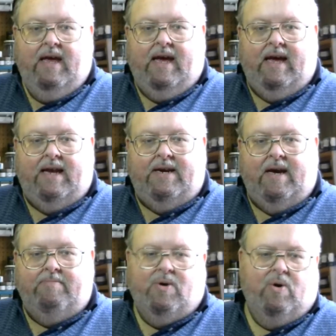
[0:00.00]
And
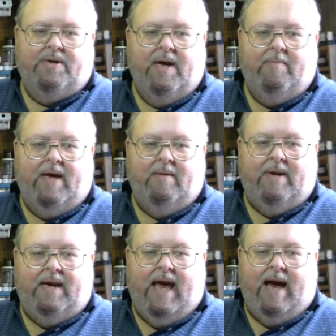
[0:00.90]
of course, I may have
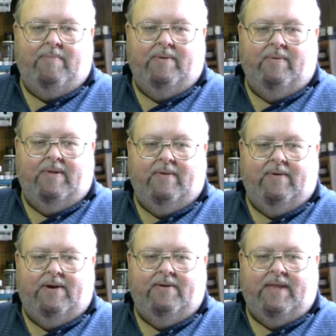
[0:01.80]
been napping when they
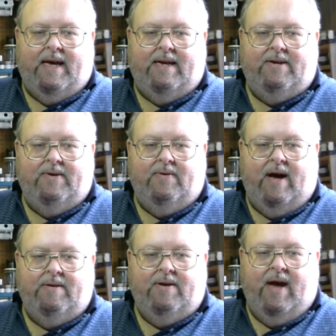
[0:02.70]
were doing that too.
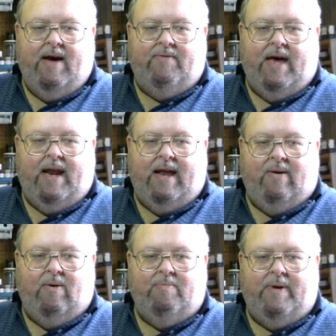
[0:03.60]
You have that out of
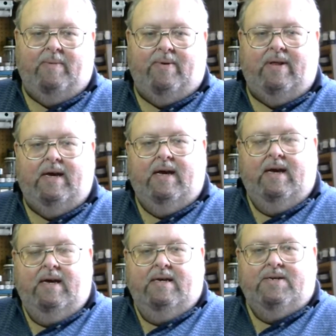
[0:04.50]
old people.
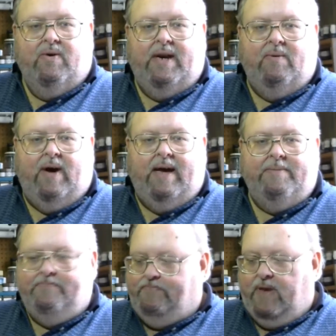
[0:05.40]
So anyway,
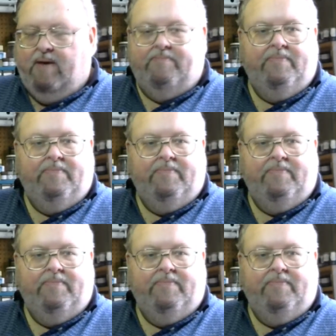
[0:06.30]
a